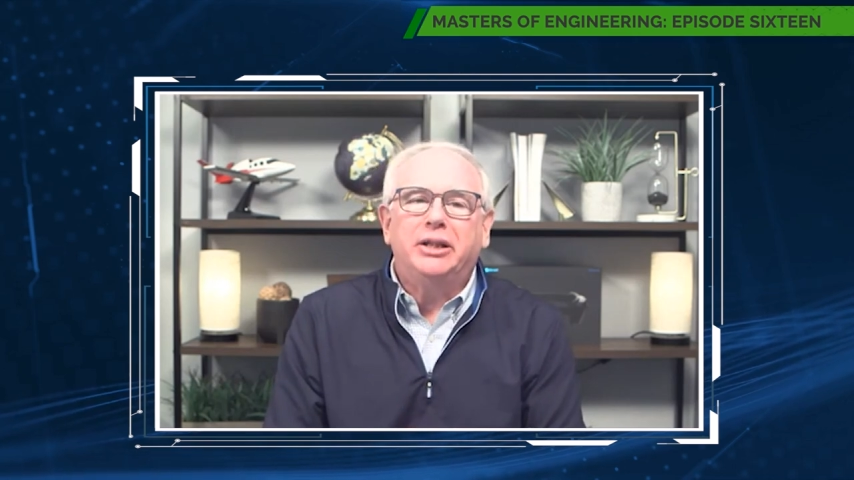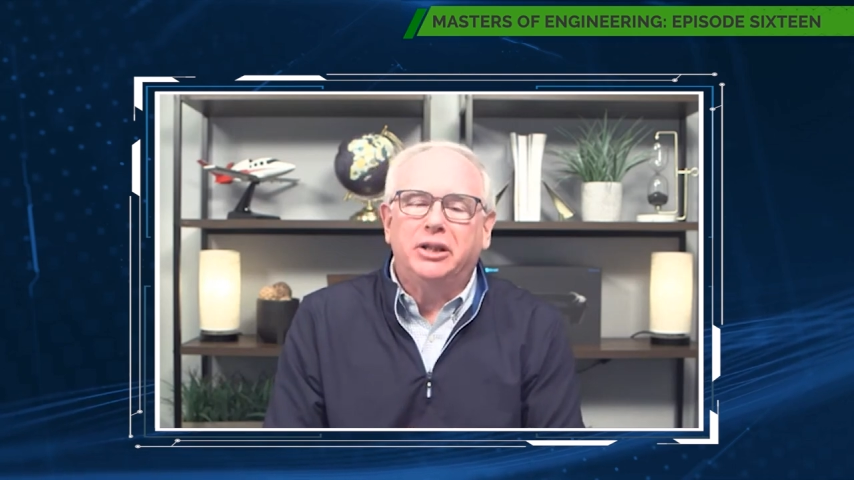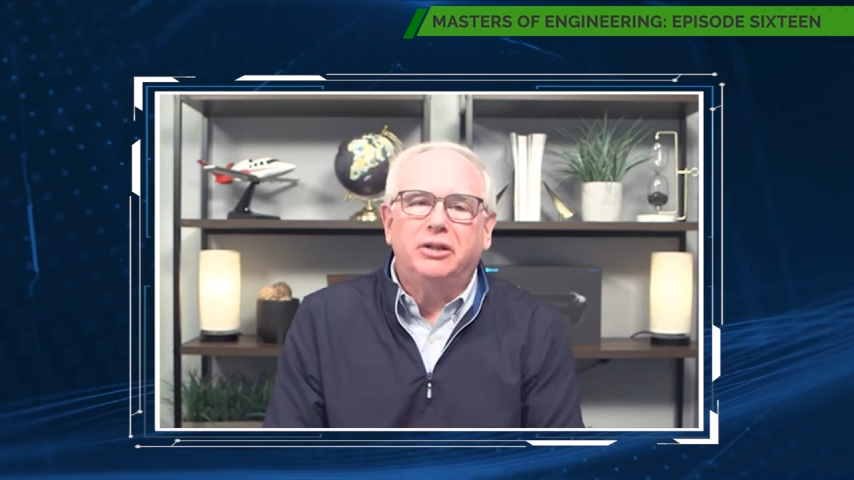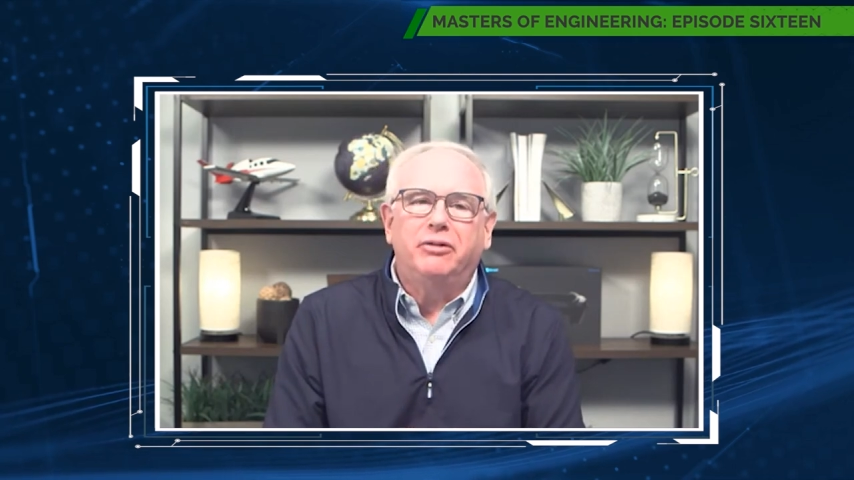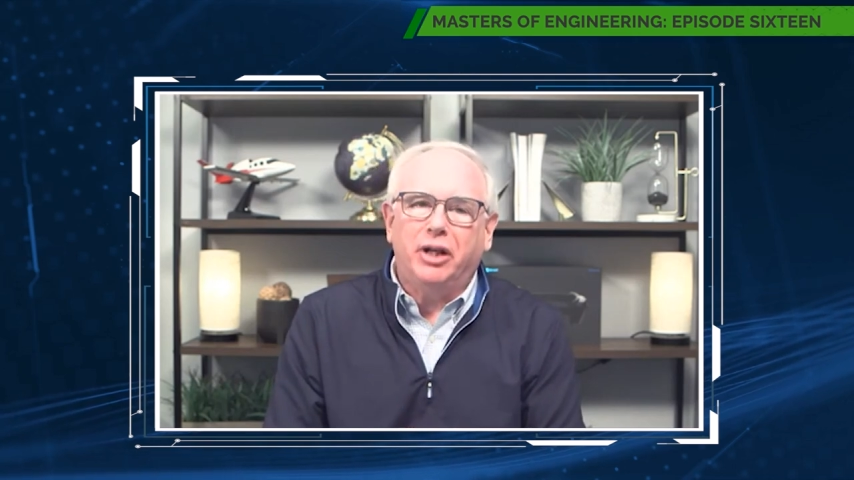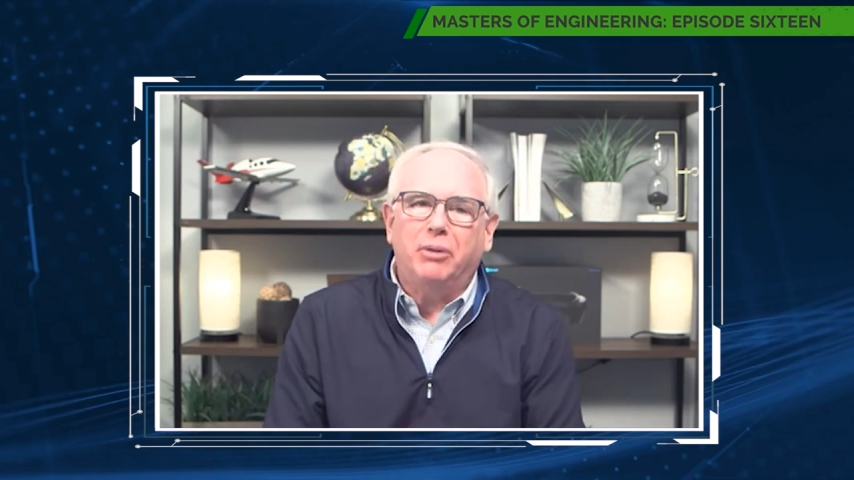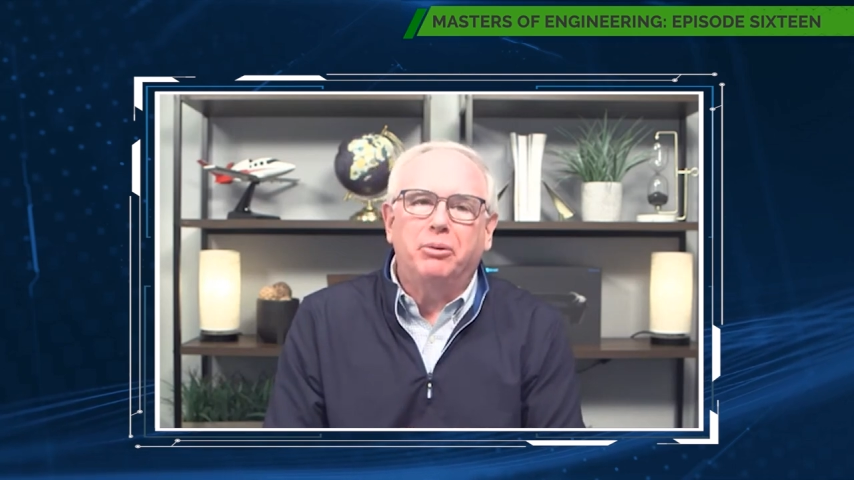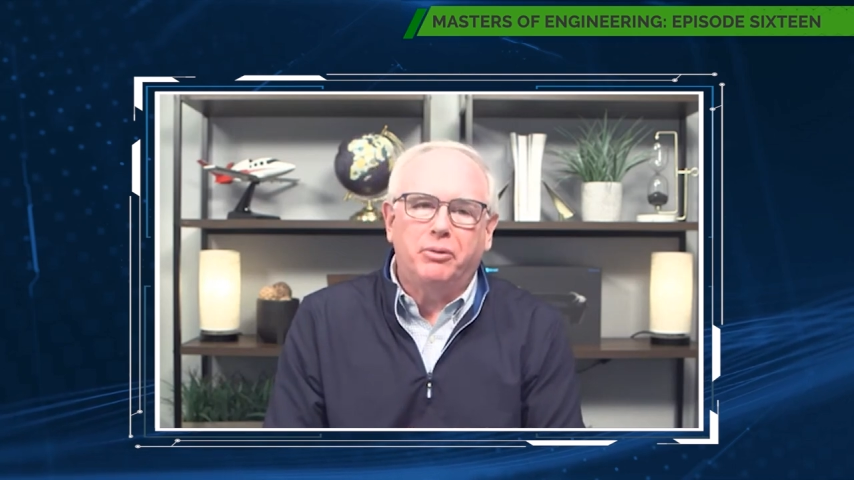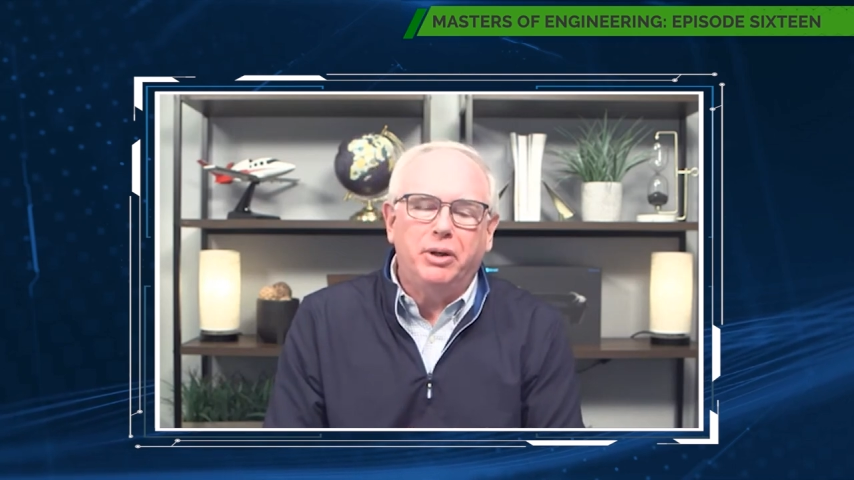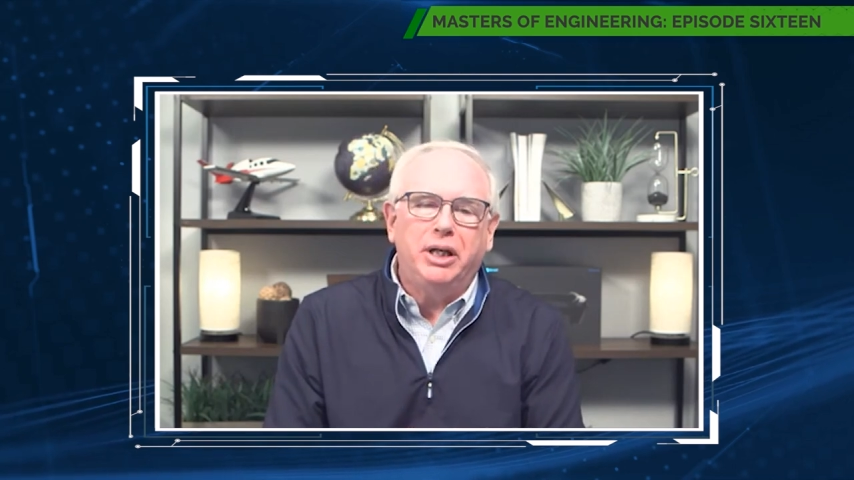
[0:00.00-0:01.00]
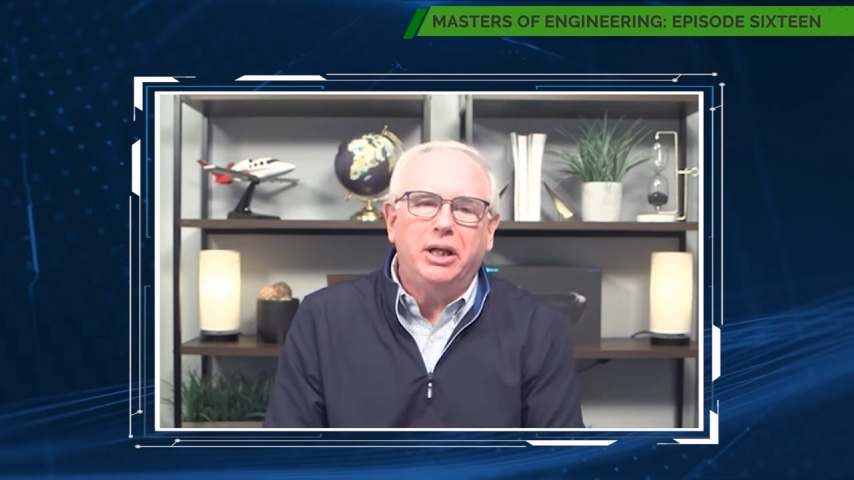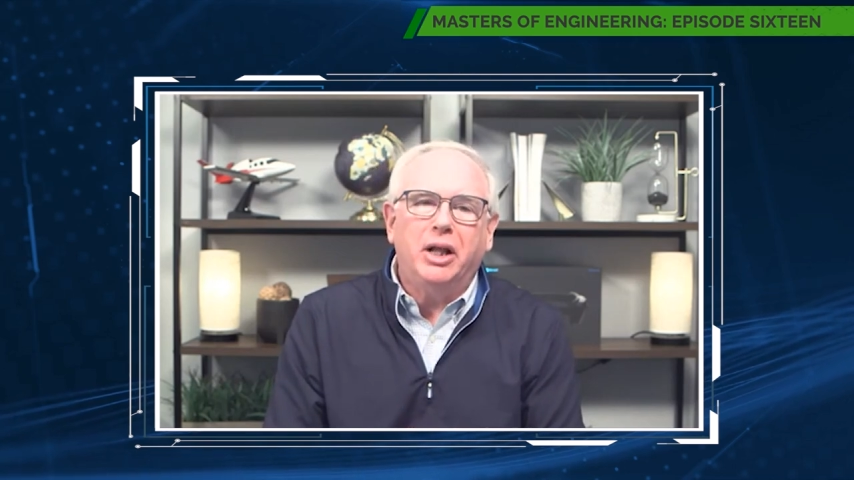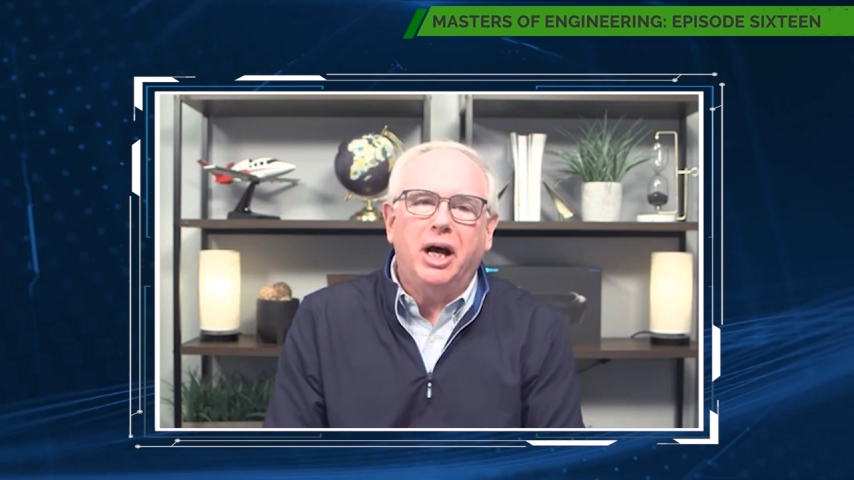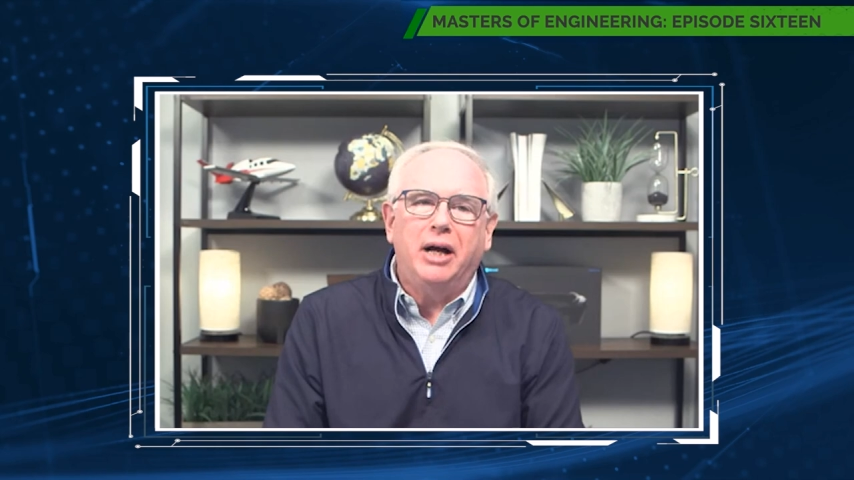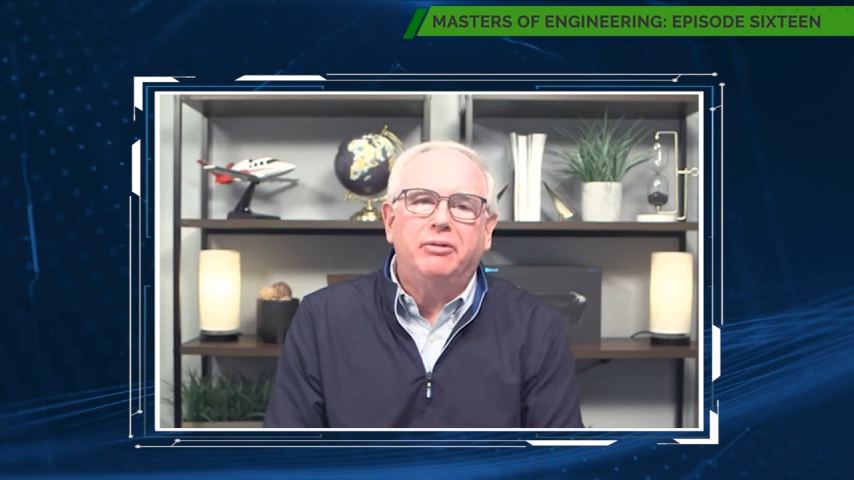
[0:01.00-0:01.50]
at the Develop three
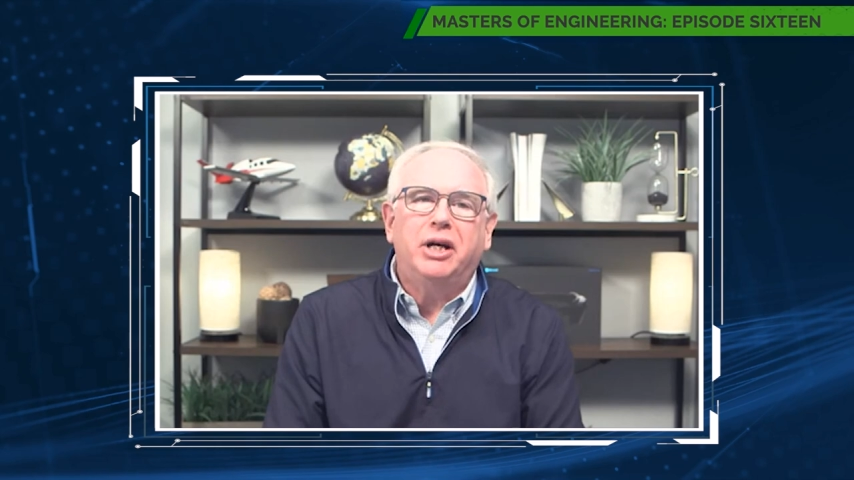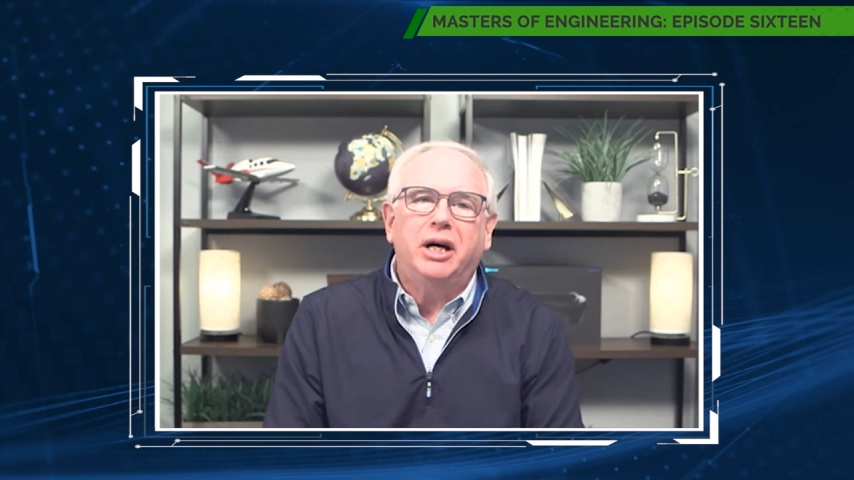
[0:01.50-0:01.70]
D Live